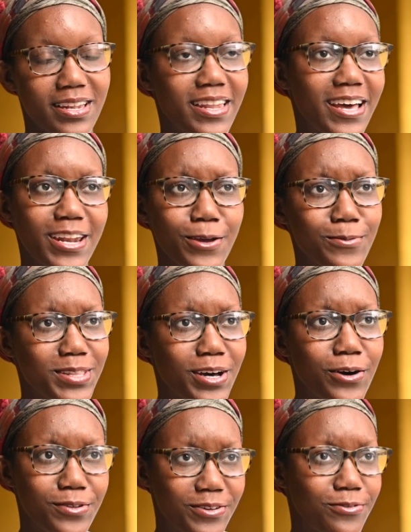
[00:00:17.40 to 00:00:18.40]
learning with a
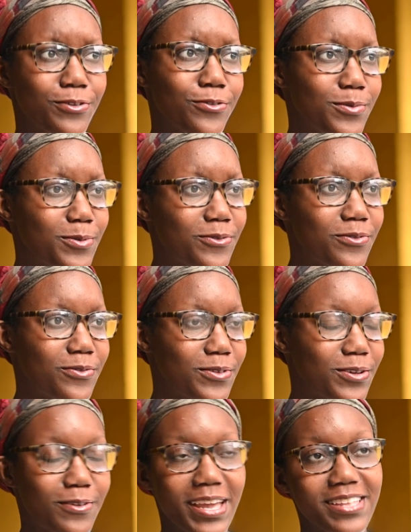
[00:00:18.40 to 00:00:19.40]
whole different group of
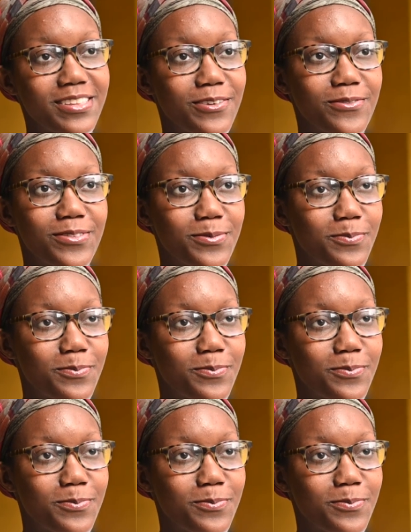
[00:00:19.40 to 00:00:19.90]
creatives.